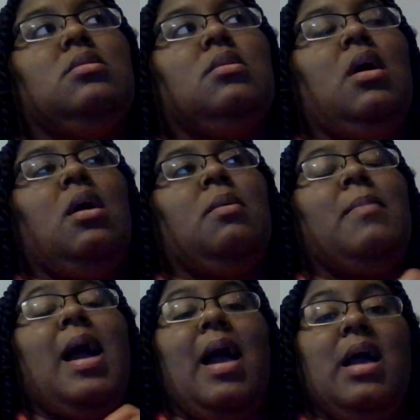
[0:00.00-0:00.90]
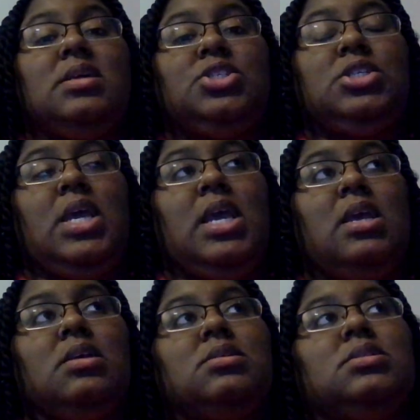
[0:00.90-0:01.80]
uh, my eyes
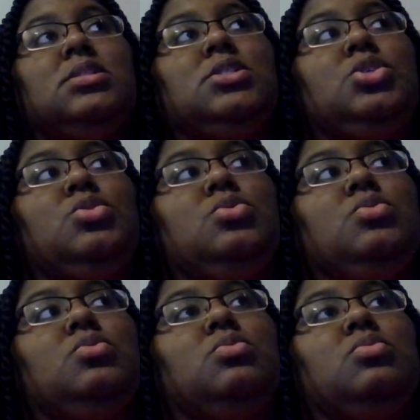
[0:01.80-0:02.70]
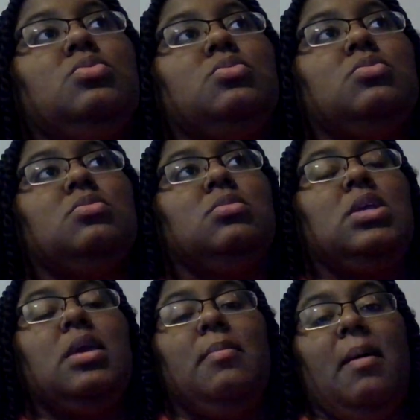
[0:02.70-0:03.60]
checked to
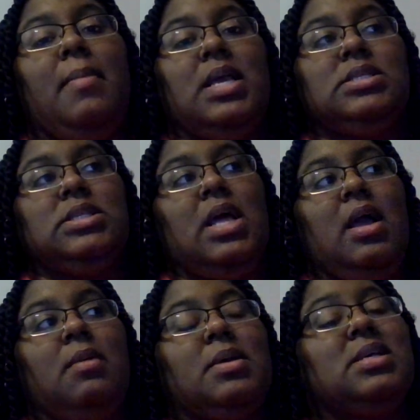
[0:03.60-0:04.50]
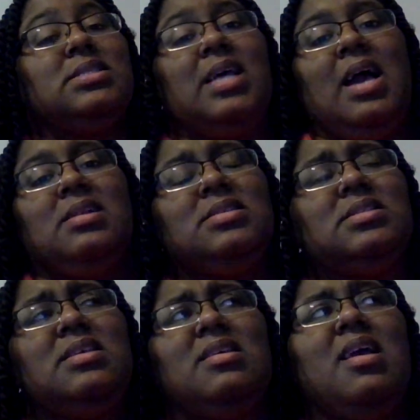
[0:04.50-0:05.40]
get my baseline because
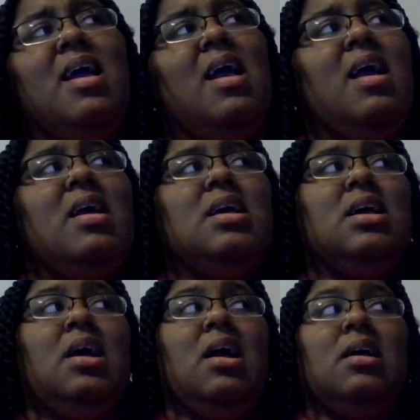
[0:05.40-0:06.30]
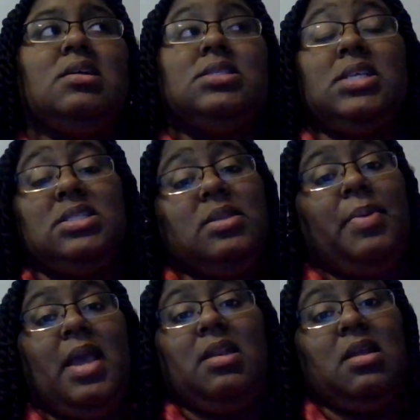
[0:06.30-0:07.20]
honestly, since the
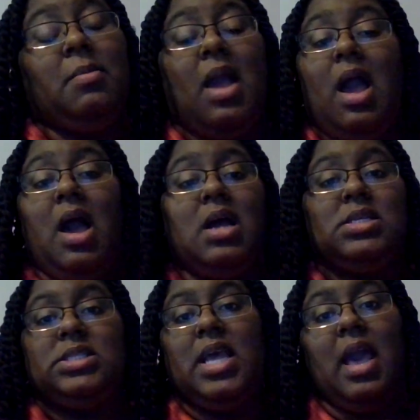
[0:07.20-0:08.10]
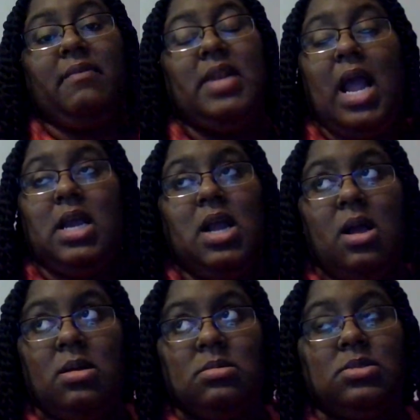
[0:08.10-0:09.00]
pandemic, I honestly have not
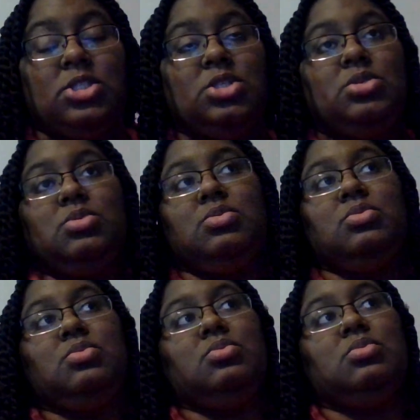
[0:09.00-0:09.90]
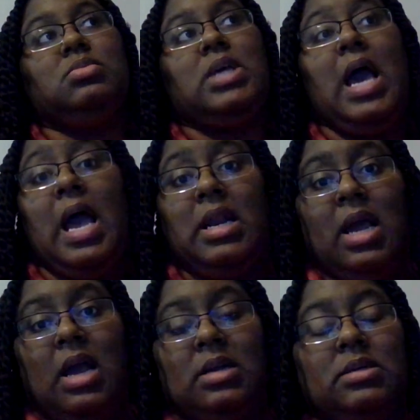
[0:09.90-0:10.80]
gone to the eye
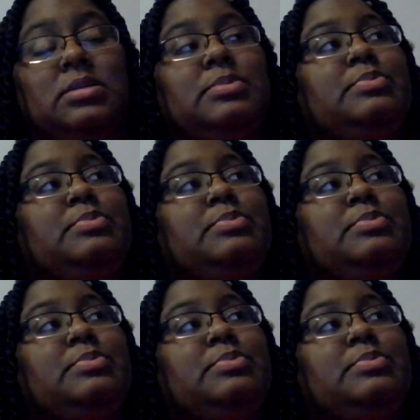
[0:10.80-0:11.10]
doctor